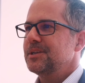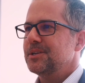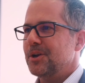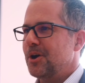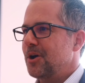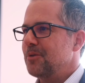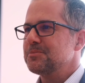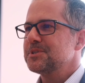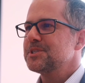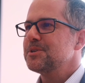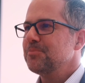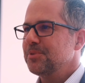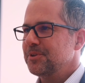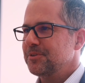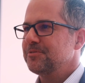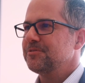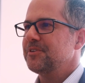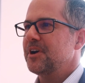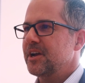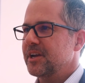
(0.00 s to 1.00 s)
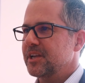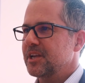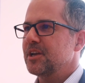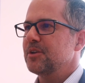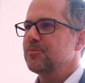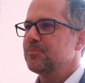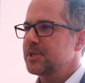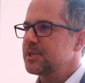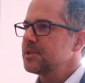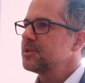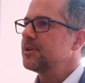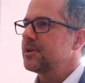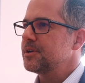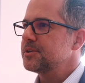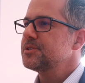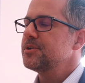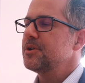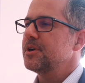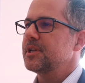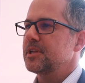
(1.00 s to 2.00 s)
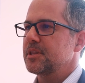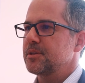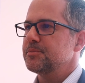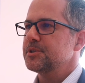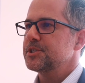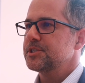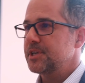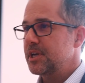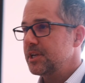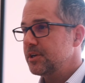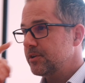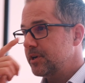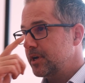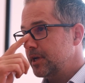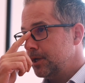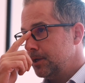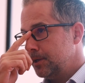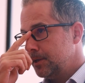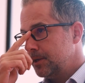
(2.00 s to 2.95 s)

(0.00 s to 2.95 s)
You know, I'm simplifying it, but, you know, turning the machinery.